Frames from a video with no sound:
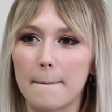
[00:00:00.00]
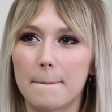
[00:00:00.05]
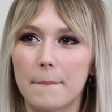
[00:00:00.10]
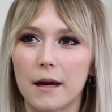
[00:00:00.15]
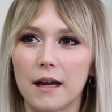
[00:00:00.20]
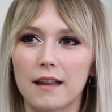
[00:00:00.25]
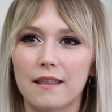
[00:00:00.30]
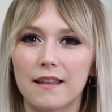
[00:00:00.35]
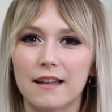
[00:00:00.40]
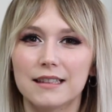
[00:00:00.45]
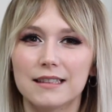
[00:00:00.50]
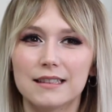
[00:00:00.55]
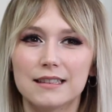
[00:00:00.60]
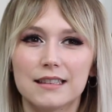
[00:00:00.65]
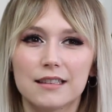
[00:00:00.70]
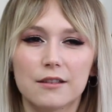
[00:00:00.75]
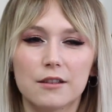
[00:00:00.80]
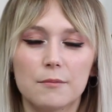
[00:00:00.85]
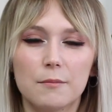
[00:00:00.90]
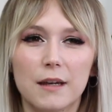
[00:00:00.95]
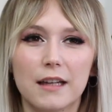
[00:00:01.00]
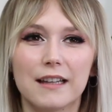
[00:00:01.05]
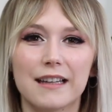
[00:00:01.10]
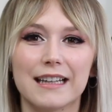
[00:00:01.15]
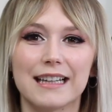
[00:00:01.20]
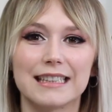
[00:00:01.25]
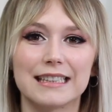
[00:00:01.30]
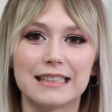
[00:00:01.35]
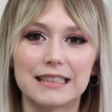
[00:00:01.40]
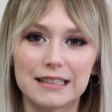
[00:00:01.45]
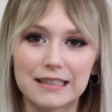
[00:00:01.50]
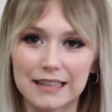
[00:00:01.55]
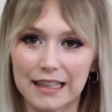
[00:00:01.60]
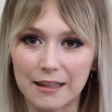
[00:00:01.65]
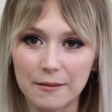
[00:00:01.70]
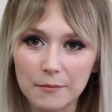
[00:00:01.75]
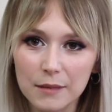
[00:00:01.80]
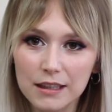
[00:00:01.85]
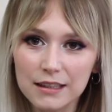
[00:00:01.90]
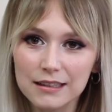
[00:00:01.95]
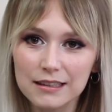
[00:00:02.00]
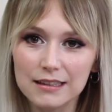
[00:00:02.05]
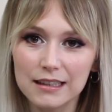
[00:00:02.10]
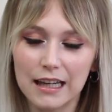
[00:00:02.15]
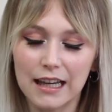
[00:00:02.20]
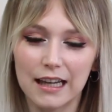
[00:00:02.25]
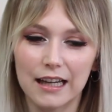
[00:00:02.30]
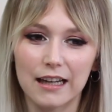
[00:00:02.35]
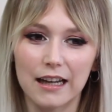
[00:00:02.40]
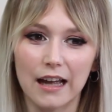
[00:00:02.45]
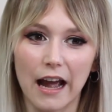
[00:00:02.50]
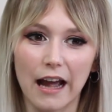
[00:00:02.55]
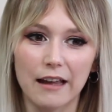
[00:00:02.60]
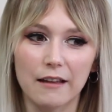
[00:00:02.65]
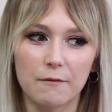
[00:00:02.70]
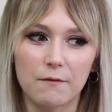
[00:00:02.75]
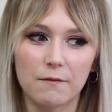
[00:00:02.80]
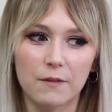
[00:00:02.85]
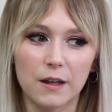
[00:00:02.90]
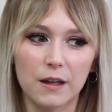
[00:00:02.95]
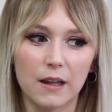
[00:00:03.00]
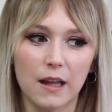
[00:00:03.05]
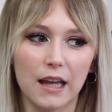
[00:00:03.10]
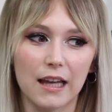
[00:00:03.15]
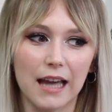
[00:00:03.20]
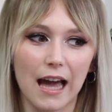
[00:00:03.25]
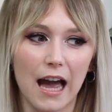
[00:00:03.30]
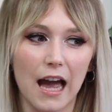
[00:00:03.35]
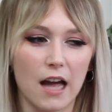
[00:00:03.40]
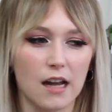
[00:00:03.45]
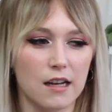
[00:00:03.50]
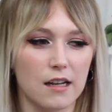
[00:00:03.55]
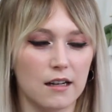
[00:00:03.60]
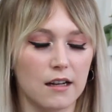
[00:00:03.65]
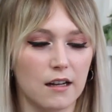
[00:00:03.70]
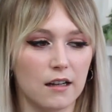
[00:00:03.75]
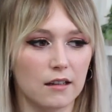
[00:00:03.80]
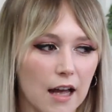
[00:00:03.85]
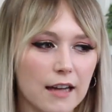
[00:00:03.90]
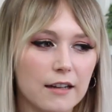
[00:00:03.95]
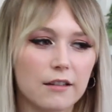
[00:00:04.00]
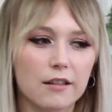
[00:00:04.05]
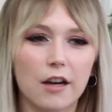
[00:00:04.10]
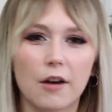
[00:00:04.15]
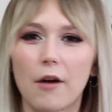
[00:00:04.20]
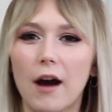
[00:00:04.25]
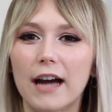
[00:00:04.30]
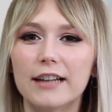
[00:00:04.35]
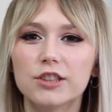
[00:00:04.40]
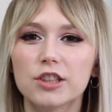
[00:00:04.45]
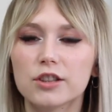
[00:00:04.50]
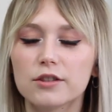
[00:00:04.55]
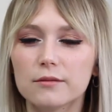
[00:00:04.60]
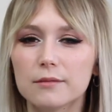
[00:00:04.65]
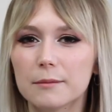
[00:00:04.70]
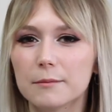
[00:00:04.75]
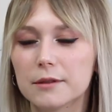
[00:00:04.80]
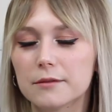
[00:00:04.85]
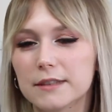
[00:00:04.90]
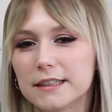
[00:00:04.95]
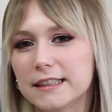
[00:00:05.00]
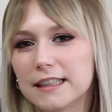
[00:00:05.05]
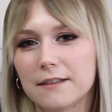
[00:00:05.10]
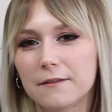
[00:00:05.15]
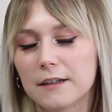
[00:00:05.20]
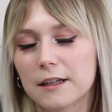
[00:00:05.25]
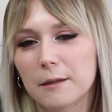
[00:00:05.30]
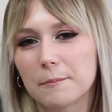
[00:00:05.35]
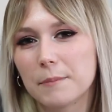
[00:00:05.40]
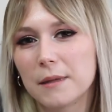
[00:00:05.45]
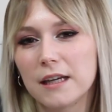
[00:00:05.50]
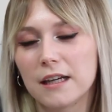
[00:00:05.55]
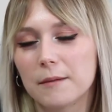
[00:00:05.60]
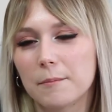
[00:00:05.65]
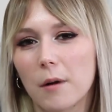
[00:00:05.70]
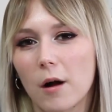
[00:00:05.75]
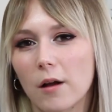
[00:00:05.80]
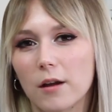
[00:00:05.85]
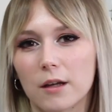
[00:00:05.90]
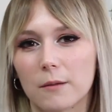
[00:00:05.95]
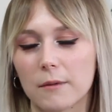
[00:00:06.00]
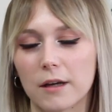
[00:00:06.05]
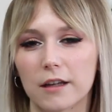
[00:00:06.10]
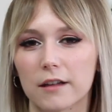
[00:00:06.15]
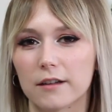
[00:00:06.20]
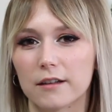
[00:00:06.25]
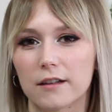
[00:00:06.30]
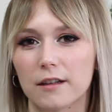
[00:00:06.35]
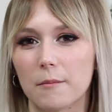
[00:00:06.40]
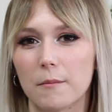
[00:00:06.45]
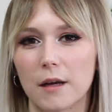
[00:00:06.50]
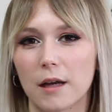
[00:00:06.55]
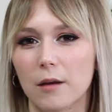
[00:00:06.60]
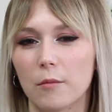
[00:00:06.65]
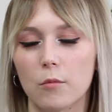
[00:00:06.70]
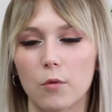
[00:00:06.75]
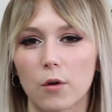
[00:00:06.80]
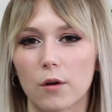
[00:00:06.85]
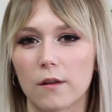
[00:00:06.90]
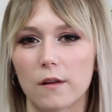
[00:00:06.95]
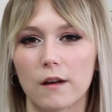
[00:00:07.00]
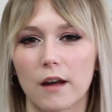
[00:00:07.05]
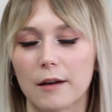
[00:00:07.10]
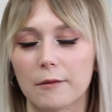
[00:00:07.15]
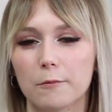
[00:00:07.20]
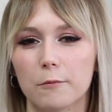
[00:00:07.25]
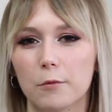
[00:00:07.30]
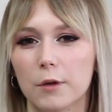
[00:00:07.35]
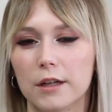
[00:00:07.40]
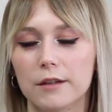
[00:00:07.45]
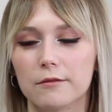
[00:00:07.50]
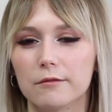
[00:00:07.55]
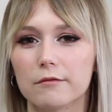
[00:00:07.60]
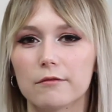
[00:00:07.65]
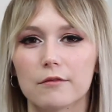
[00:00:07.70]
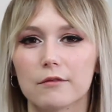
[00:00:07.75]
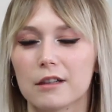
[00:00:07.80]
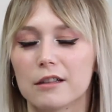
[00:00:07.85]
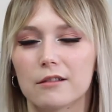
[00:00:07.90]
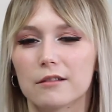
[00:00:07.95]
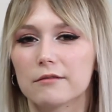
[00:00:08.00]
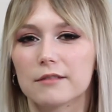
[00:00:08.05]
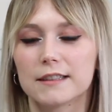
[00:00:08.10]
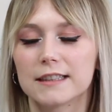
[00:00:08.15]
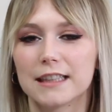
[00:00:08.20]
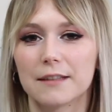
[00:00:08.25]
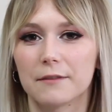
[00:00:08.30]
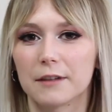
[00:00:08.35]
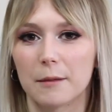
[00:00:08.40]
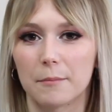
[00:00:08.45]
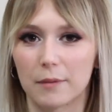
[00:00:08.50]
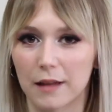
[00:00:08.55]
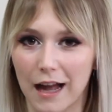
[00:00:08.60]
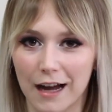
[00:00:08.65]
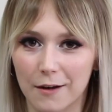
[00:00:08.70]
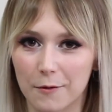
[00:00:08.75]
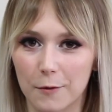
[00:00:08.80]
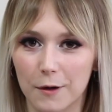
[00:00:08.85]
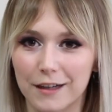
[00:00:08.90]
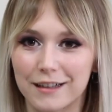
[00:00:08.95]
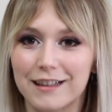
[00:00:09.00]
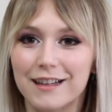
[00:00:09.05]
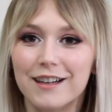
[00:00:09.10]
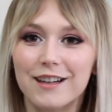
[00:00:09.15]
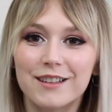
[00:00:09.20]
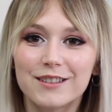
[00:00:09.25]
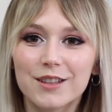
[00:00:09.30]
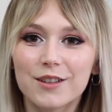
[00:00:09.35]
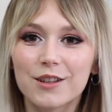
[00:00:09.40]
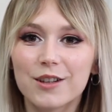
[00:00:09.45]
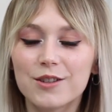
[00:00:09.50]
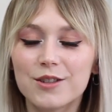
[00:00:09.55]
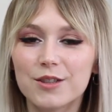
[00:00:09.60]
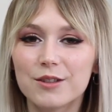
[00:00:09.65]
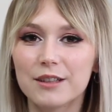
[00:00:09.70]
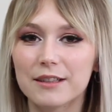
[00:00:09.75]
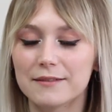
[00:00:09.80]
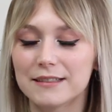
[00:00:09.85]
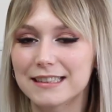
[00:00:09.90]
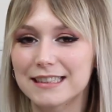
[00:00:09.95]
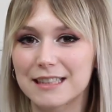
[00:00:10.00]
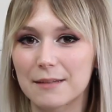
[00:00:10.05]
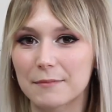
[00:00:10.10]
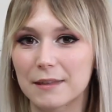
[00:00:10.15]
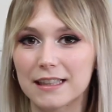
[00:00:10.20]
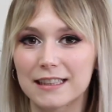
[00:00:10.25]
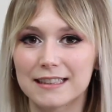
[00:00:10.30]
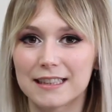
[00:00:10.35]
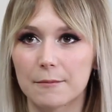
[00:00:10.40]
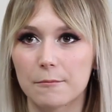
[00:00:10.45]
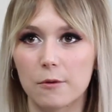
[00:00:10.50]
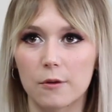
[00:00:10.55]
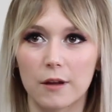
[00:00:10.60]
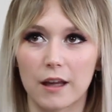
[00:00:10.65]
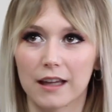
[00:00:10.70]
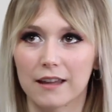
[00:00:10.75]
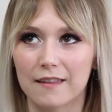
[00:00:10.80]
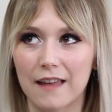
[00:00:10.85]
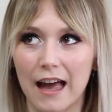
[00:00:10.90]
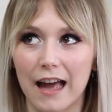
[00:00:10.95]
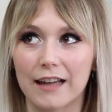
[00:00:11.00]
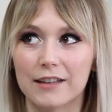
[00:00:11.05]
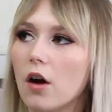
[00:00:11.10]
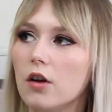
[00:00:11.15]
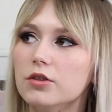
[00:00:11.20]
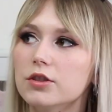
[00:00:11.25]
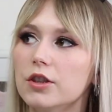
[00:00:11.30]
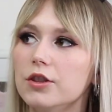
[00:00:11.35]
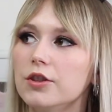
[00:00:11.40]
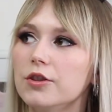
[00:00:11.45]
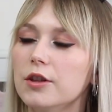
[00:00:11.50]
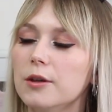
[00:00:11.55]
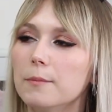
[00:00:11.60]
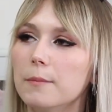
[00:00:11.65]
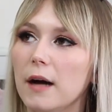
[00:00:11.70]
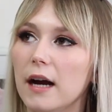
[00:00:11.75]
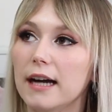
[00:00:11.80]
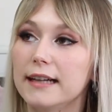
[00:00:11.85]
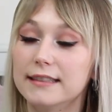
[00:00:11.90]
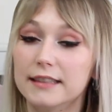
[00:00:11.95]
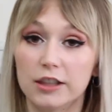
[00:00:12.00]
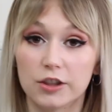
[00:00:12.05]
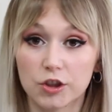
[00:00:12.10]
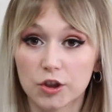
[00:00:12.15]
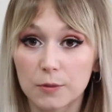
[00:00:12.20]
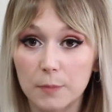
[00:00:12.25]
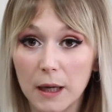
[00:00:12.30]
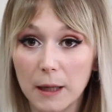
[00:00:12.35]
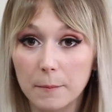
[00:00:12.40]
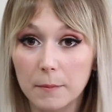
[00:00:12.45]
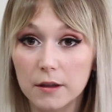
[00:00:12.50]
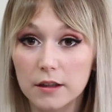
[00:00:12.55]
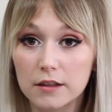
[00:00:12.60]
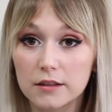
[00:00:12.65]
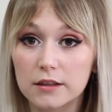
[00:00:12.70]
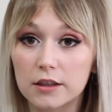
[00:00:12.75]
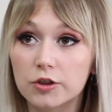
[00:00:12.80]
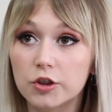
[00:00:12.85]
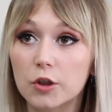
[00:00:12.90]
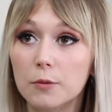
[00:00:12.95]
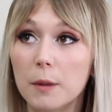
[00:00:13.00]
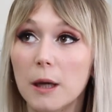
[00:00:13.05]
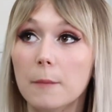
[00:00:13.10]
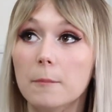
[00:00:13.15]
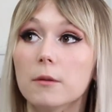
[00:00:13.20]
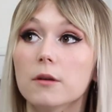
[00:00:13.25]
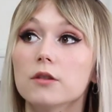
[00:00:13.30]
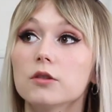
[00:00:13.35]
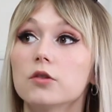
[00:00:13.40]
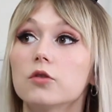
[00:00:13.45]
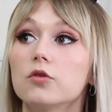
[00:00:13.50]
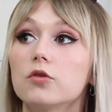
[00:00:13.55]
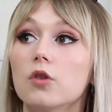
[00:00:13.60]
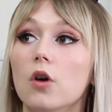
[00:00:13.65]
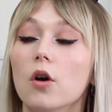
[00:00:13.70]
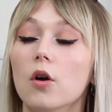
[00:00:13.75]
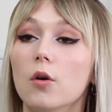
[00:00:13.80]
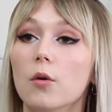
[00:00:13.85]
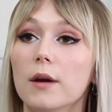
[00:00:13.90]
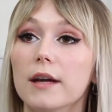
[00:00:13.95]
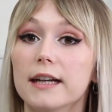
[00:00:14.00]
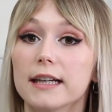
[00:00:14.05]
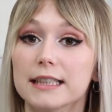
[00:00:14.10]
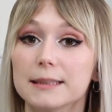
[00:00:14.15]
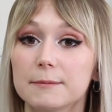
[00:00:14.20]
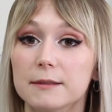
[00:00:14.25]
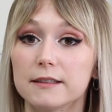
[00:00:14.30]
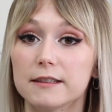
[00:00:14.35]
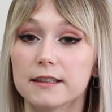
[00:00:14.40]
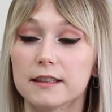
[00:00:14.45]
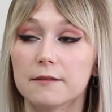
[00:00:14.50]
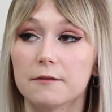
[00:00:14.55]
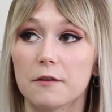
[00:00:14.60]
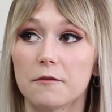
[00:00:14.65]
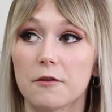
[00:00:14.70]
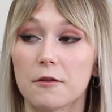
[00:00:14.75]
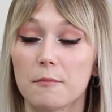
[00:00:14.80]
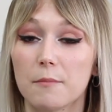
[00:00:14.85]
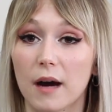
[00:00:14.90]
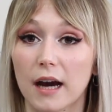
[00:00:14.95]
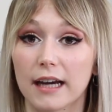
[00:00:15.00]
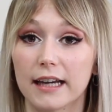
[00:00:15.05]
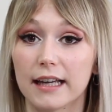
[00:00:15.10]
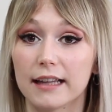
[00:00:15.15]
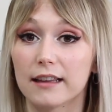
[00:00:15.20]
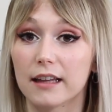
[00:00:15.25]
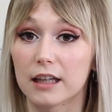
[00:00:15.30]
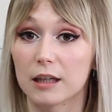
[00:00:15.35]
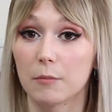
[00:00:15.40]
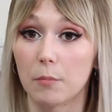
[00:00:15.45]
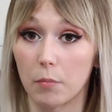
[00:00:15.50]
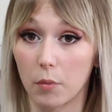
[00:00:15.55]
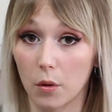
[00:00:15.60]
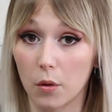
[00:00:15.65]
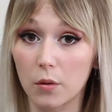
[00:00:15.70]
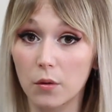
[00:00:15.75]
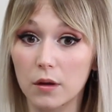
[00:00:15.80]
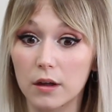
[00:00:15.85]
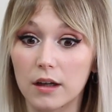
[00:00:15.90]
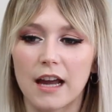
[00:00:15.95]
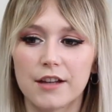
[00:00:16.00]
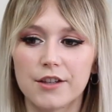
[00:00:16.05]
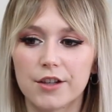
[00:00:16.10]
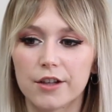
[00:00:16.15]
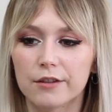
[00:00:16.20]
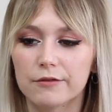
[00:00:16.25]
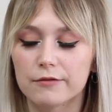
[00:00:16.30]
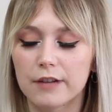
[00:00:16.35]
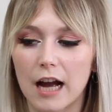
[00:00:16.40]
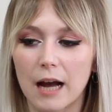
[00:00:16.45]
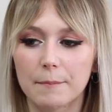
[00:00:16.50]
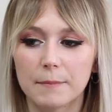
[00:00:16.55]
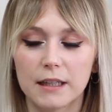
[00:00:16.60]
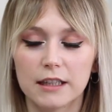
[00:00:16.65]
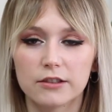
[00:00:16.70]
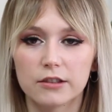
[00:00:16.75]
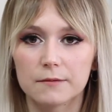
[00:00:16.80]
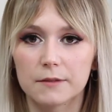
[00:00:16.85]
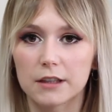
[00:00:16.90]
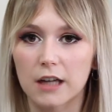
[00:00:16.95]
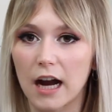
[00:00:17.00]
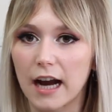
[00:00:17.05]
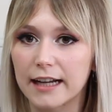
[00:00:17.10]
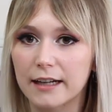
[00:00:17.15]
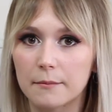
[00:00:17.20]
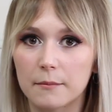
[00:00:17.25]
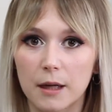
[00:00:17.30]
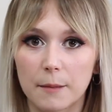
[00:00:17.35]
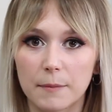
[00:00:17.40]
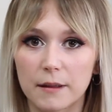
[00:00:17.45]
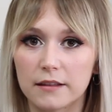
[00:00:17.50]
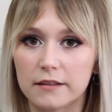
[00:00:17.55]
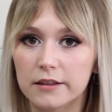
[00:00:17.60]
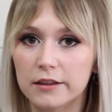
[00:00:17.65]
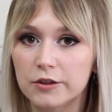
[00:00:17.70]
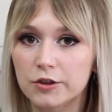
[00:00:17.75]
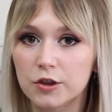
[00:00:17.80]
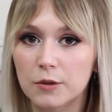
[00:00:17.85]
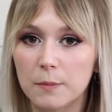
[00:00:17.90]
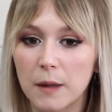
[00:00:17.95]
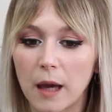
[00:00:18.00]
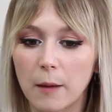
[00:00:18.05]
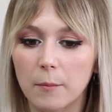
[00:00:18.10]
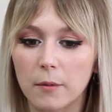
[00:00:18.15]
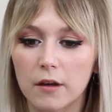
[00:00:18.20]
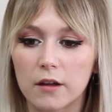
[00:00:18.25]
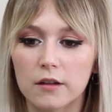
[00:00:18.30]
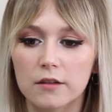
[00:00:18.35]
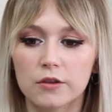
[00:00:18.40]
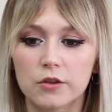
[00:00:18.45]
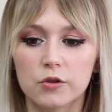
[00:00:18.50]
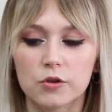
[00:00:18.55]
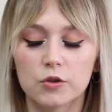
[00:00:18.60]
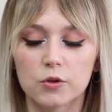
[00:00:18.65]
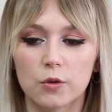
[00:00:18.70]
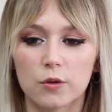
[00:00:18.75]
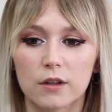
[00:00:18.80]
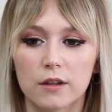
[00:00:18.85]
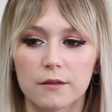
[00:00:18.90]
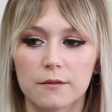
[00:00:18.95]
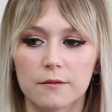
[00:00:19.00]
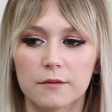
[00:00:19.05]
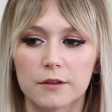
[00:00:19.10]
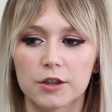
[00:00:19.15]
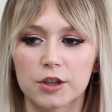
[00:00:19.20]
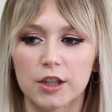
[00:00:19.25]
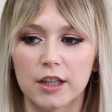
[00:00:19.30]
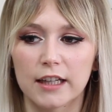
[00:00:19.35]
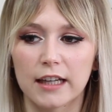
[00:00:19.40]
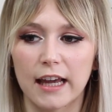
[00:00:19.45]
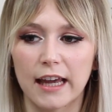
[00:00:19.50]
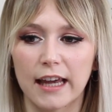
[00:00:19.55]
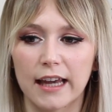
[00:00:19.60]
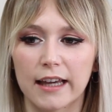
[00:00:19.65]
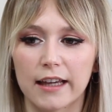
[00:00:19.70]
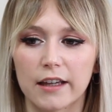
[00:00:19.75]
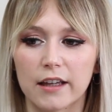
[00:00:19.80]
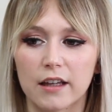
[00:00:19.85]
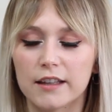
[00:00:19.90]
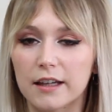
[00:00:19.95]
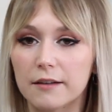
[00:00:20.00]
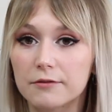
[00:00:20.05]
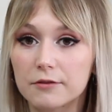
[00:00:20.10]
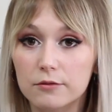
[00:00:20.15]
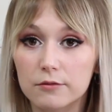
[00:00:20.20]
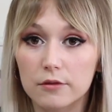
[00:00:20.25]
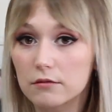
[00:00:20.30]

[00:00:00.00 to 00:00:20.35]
but they still made like a statement, and I feel like added, I don't know, I just remember receiving a pink poly mailer in the mail more than I would receiving a black one. So you can do even something simple like that. Also, you could buy tissue paper. Tissue paper is so inexpensive if you buy it in like bulk, and you can wrap each of your item up in tissue paper to sort of create a gift